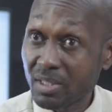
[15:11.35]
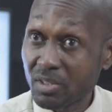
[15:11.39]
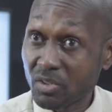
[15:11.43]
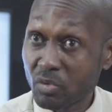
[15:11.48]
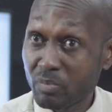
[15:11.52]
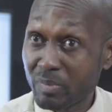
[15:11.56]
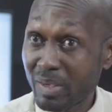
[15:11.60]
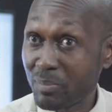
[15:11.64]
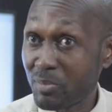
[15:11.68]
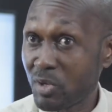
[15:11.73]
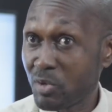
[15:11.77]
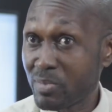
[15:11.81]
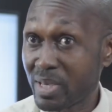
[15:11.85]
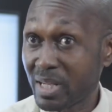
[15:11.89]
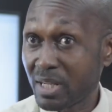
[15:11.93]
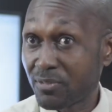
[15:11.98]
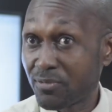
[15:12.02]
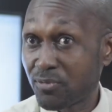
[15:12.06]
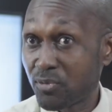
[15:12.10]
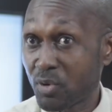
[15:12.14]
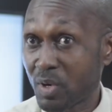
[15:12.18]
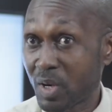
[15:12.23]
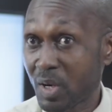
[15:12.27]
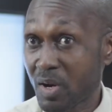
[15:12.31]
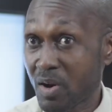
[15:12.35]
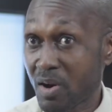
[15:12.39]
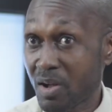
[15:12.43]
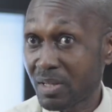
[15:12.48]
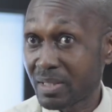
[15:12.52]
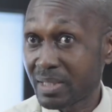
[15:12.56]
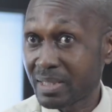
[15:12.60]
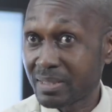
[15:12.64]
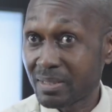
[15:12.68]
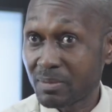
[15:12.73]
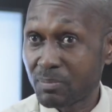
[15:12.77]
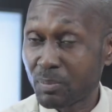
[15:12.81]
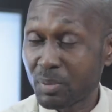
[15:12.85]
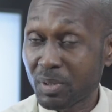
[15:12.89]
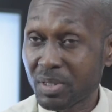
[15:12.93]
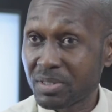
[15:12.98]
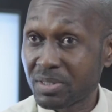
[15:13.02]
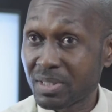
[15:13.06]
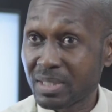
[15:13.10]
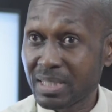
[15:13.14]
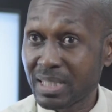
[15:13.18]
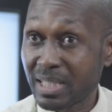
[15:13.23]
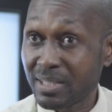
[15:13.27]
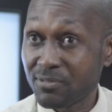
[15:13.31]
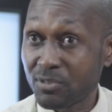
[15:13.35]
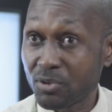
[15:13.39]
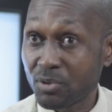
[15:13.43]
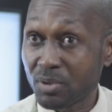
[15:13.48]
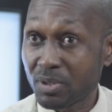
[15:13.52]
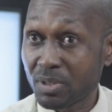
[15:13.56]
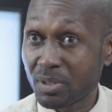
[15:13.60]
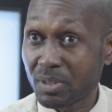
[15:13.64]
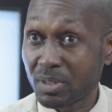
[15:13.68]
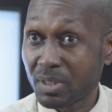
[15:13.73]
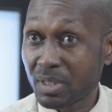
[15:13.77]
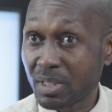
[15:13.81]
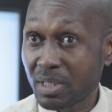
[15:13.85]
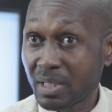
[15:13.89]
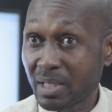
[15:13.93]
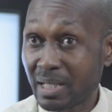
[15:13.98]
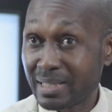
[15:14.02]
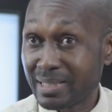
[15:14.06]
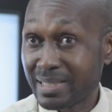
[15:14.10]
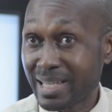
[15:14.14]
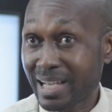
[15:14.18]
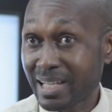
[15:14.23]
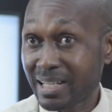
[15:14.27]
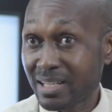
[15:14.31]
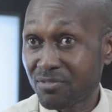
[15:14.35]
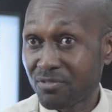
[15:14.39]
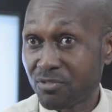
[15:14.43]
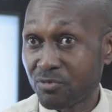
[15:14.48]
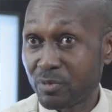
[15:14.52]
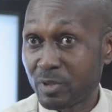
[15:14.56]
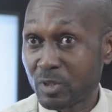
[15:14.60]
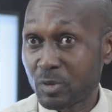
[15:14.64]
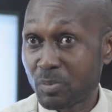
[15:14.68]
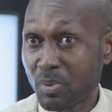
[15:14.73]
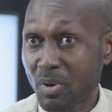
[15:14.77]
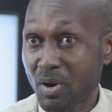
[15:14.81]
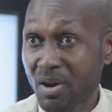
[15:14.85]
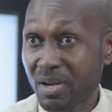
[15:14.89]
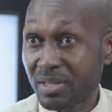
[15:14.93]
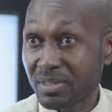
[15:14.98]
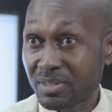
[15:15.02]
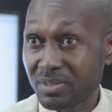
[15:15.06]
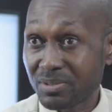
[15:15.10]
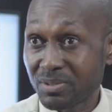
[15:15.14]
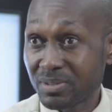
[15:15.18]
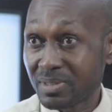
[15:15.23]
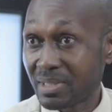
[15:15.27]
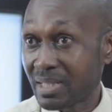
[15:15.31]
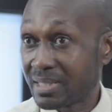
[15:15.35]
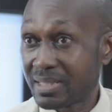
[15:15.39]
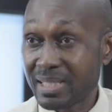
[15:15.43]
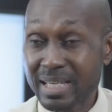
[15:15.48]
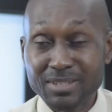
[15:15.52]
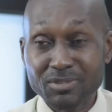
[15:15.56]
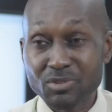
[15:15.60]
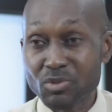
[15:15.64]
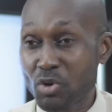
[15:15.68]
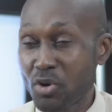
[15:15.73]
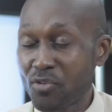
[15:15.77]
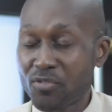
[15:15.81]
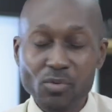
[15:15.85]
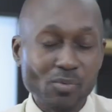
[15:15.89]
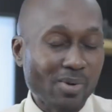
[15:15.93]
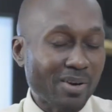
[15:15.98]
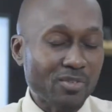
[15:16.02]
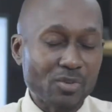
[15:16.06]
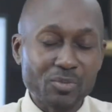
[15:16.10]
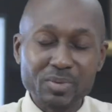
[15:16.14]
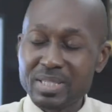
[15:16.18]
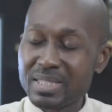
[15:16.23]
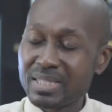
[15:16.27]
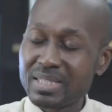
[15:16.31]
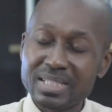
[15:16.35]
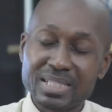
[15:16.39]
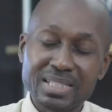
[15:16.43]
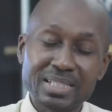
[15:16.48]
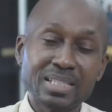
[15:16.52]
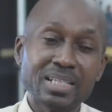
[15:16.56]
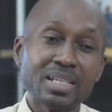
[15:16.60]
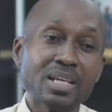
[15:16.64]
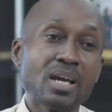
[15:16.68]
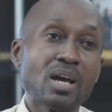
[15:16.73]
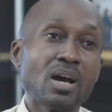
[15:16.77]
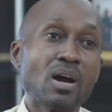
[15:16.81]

maybe you made a phone call and the person gave you a negative response, you know, they said no for whatever reason,